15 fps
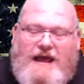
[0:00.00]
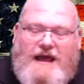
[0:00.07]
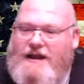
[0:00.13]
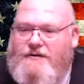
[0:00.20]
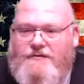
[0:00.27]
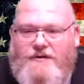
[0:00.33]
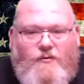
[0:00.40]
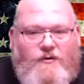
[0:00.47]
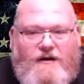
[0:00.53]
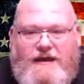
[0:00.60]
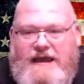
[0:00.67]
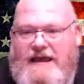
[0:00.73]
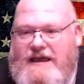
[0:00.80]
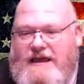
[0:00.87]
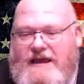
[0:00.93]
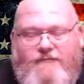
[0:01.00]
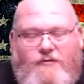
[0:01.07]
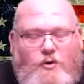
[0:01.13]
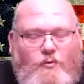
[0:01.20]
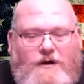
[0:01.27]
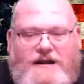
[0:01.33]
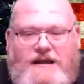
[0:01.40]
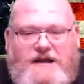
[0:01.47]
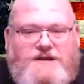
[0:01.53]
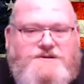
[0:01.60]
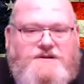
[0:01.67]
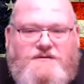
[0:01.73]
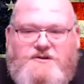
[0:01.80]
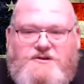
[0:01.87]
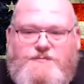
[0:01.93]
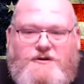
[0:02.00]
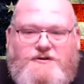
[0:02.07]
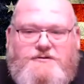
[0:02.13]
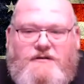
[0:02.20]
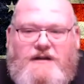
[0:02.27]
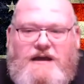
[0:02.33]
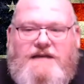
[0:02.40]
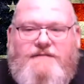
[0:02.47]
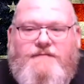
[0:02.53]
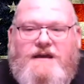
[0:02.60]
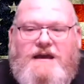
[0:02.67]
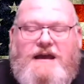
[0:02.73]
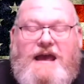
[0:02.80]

I don't know where everyone is in their spiritual life.